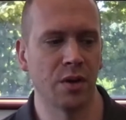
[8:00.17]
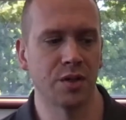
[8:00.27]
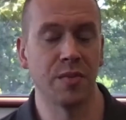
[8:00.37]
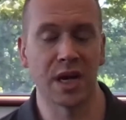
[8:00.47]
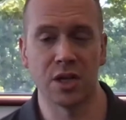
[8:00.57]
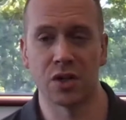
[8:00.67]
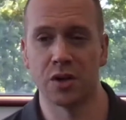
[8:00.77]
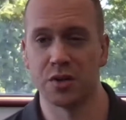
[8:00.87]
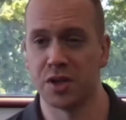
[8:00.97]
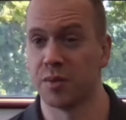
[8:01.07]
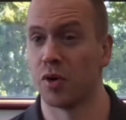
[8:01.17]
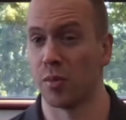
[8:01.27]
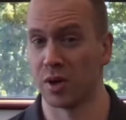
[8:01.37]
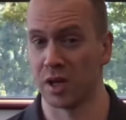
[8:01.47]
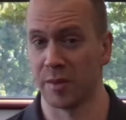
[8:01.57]
is making sure those are the
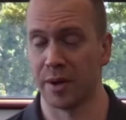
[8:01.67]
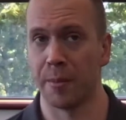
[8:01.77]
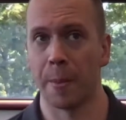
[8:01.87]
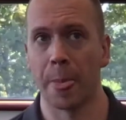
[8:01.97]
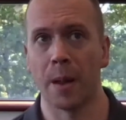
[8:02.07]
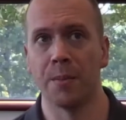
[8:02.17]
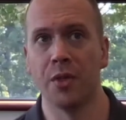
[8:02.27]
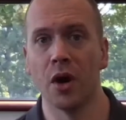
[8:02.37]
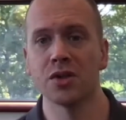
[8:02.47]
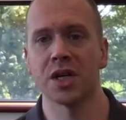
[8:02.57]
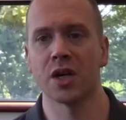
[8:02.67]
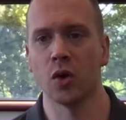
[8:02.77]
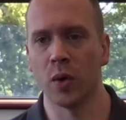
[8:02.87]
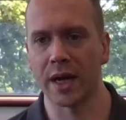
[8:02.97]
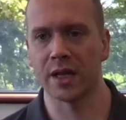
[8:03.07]
appropriate limit. Those can
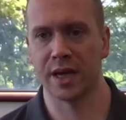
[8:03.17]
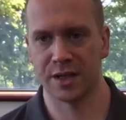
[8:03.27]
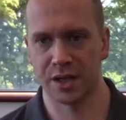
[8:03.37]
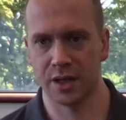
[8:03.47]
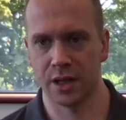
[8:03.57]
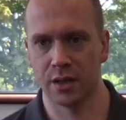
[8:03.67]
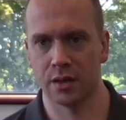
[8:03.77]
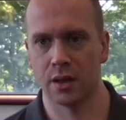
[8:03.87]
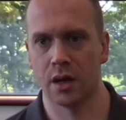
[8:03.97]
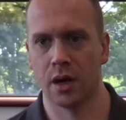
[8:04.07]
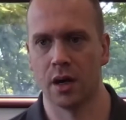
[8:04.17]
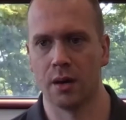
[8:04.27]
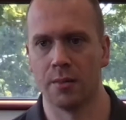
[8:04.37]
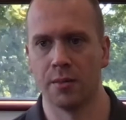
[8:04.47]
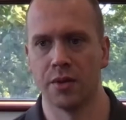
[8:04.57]
quickly escalate.
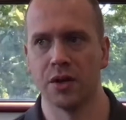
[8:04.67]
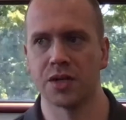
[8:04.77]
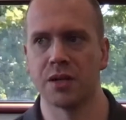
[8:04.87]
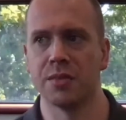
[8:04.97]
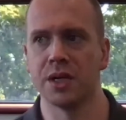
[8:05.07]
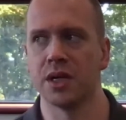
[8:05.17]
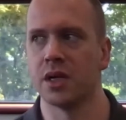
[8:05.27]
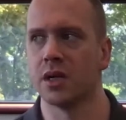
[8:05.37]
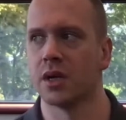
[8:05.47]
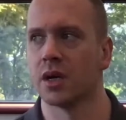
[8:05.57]
Those can be